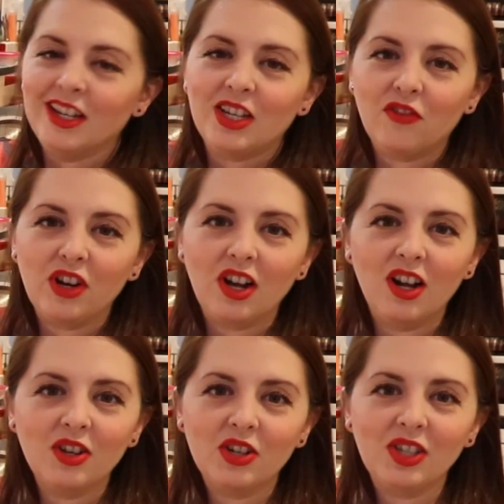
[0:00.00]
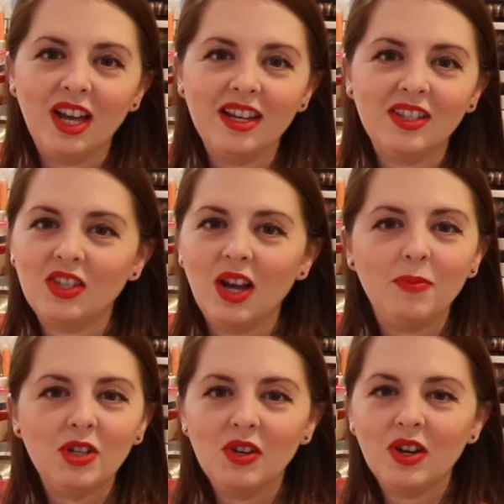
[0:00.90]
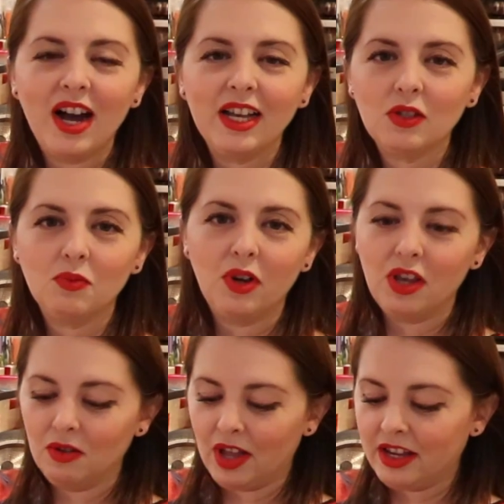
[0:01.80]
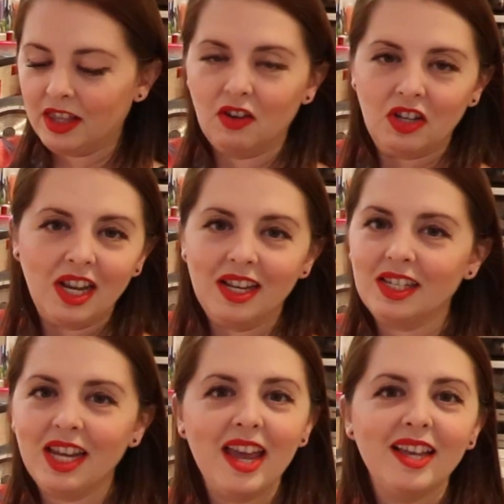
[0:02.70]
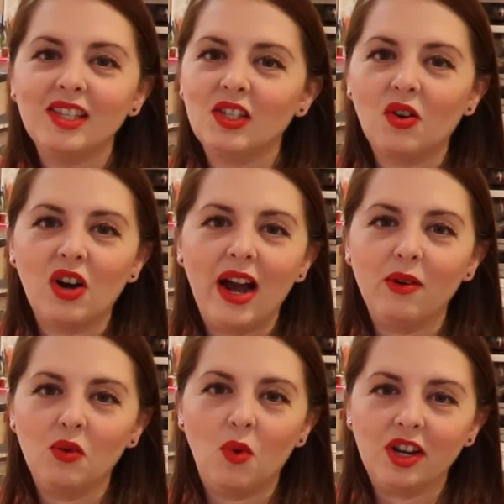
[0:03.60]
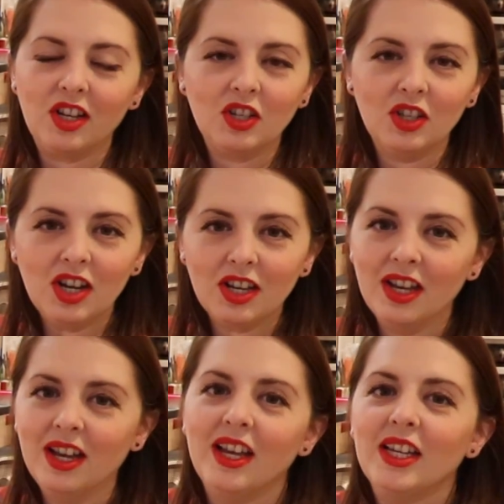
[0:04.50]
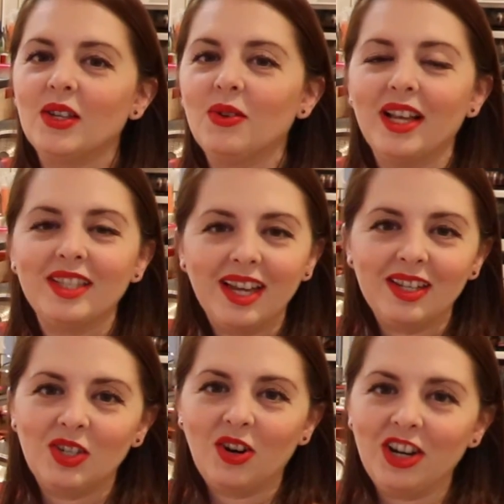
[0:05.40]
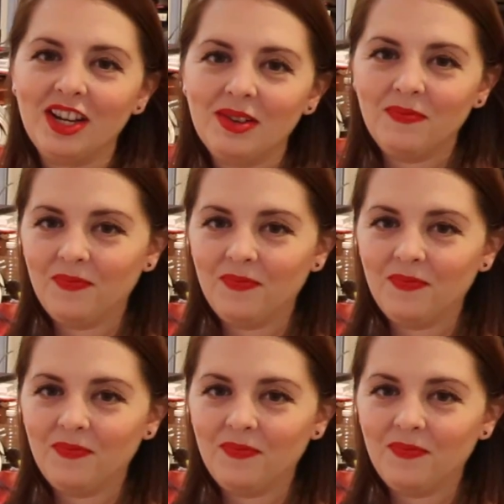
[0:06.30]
different colors that it's up to you guys what you like them in taste or how you want it to look. So let's get started.